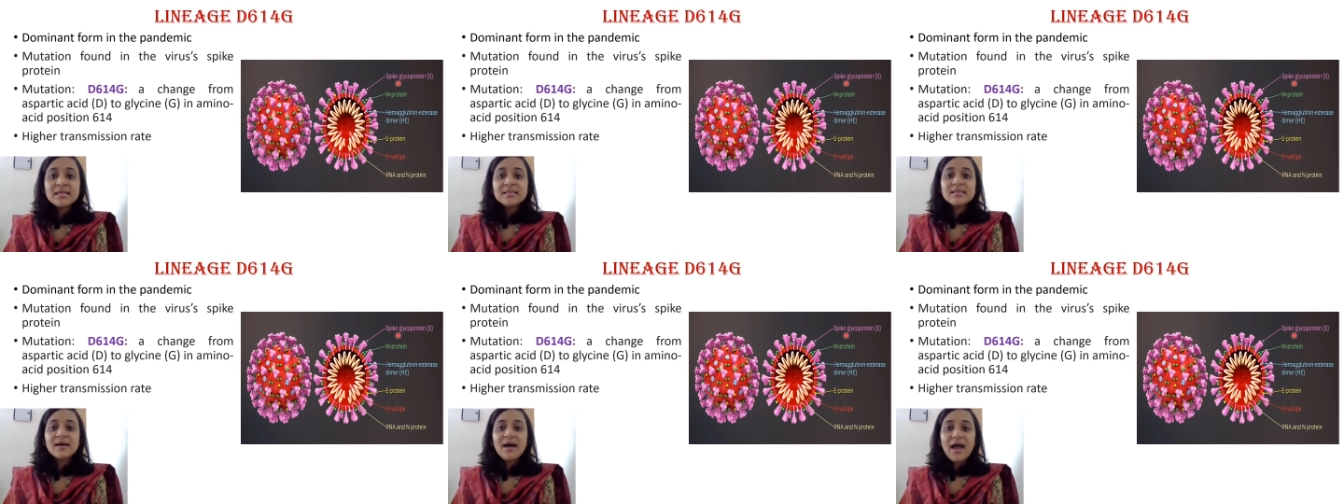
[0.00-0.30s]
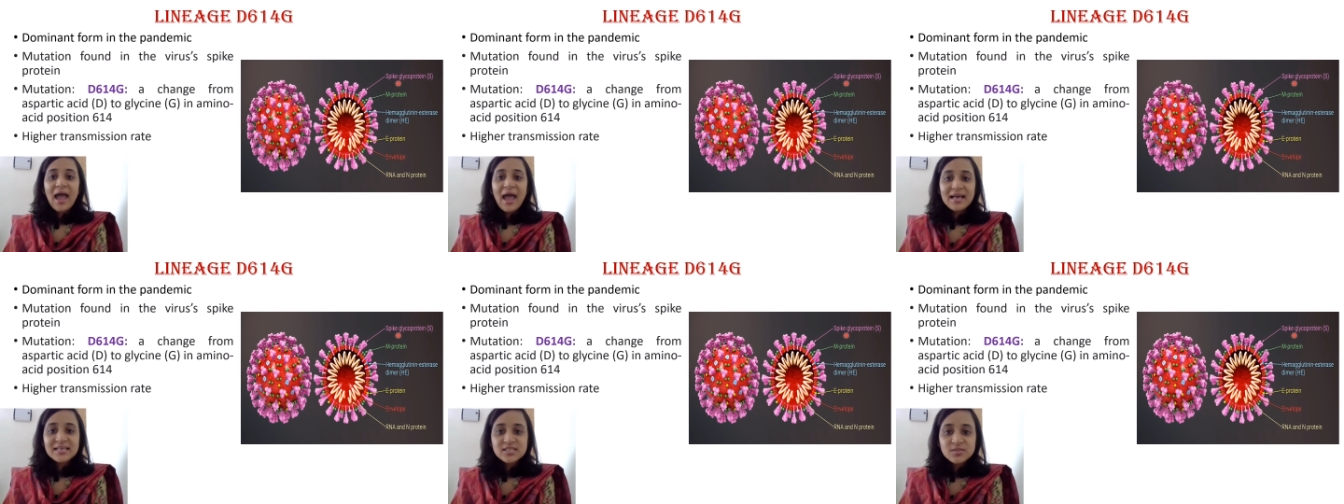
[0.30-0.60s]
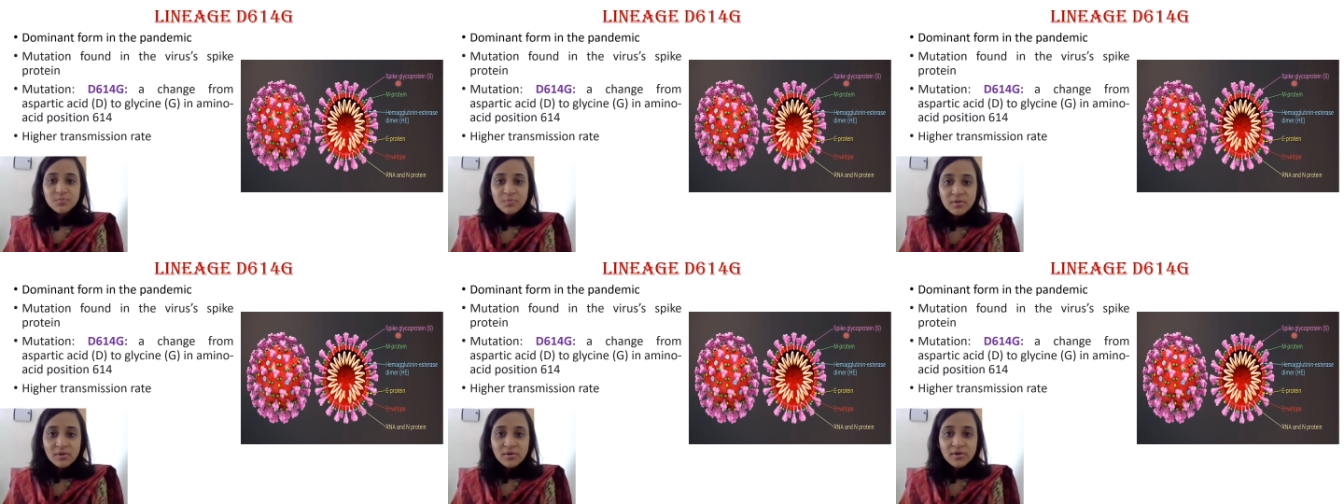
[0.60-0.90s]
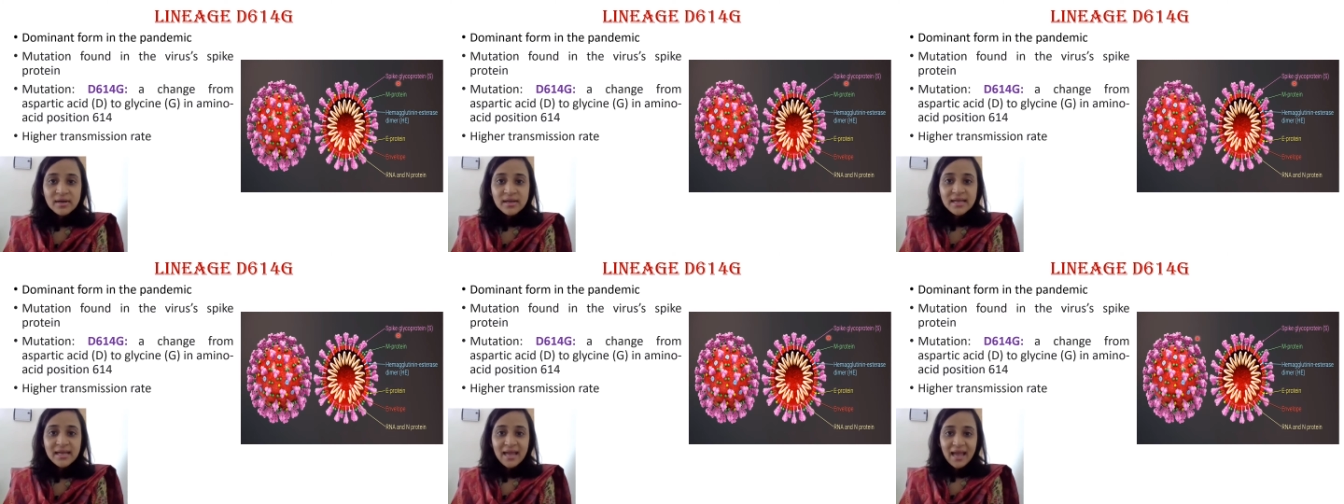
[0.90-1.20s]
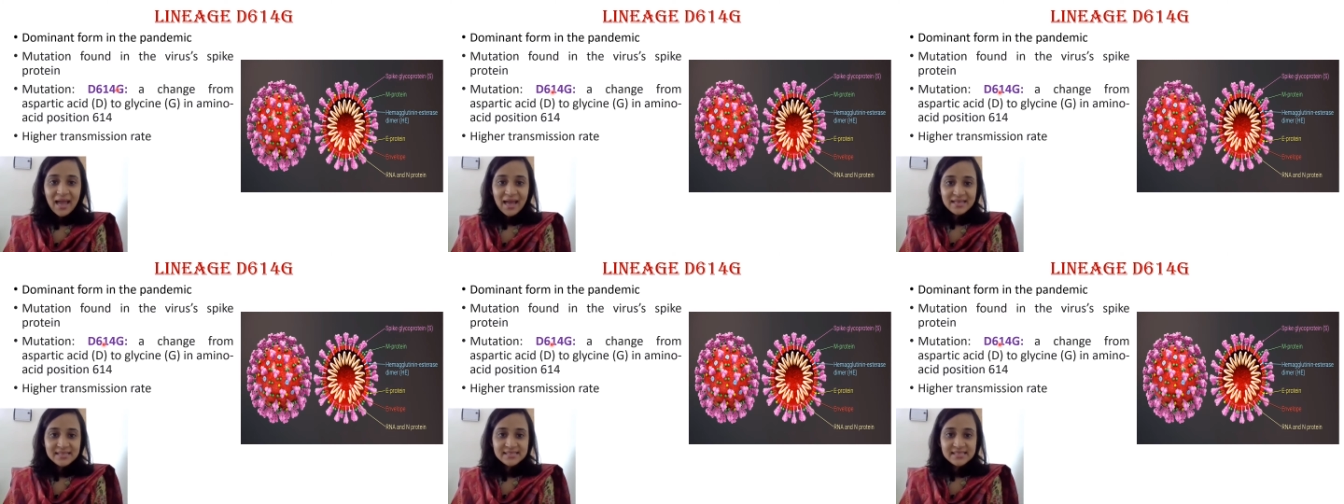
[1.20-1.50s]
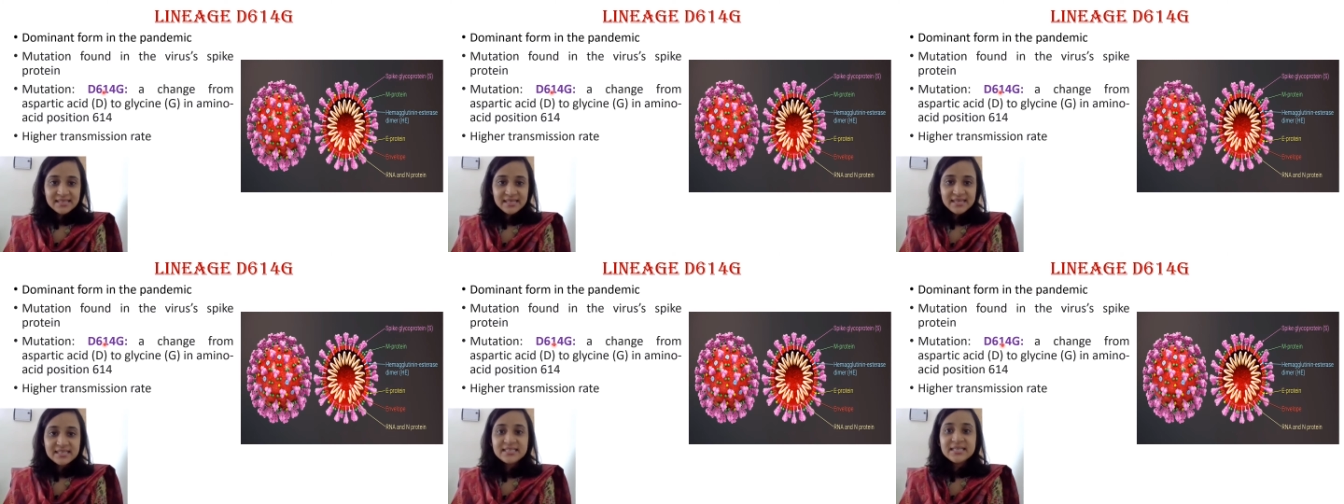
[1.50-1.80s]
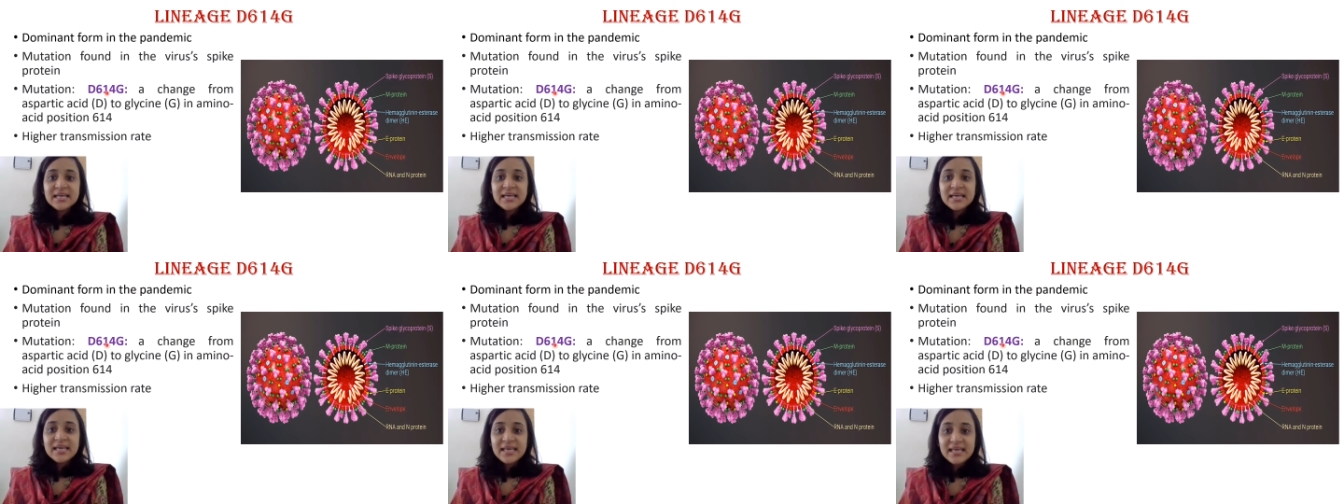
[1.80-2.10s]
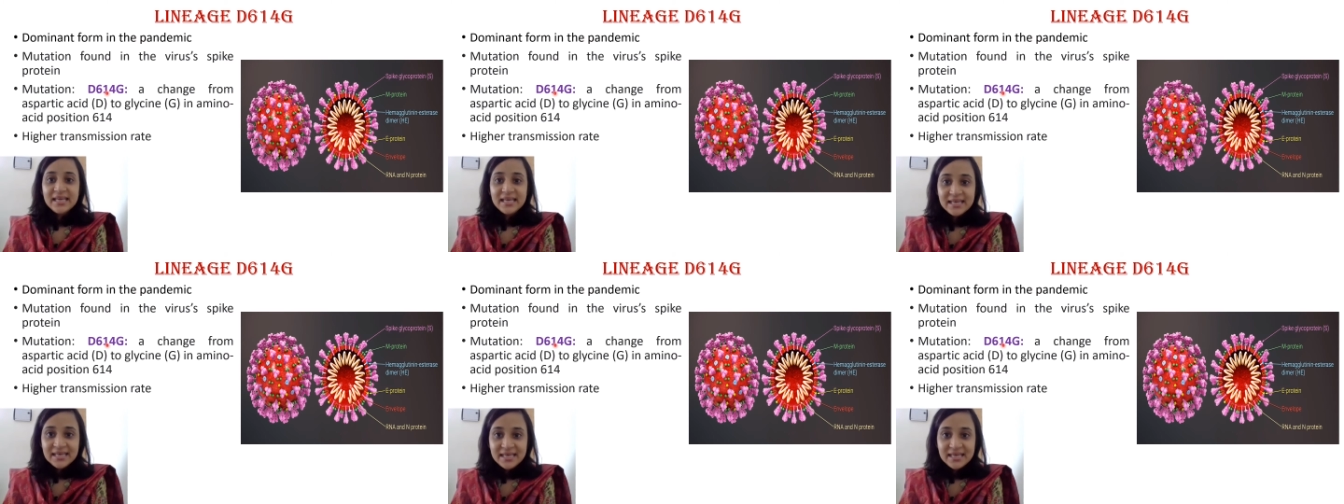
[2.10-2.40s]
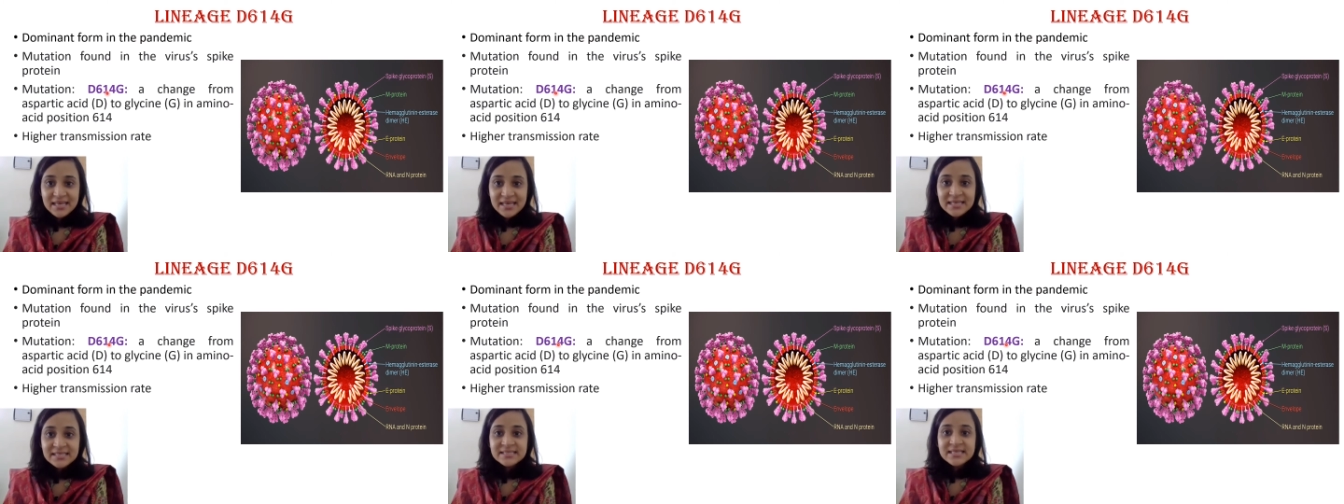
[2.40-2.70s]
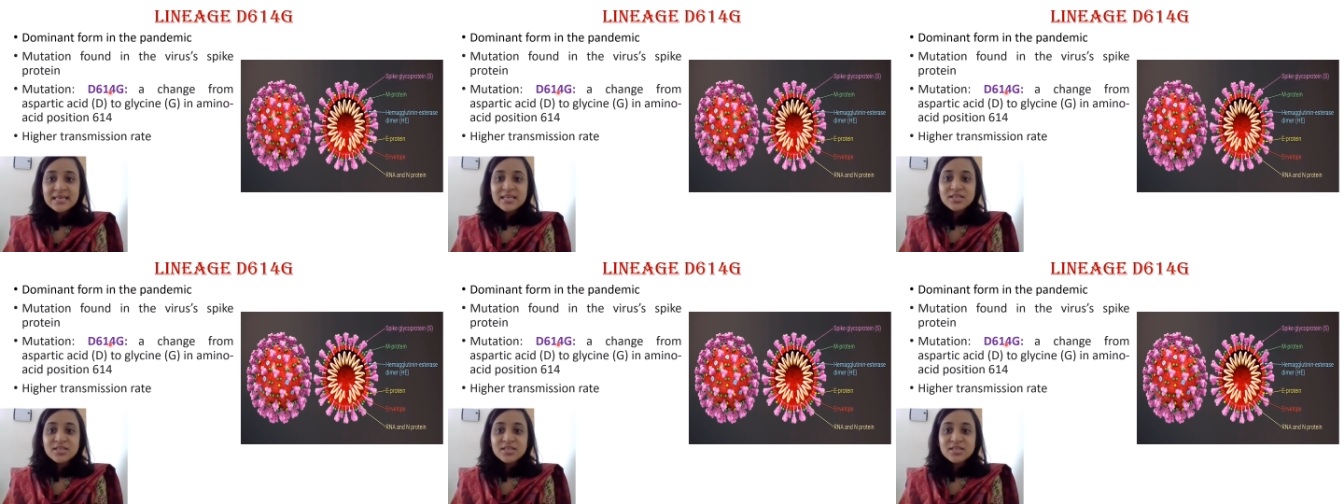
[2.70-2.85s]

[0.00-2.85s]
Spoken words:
the aspartic acid is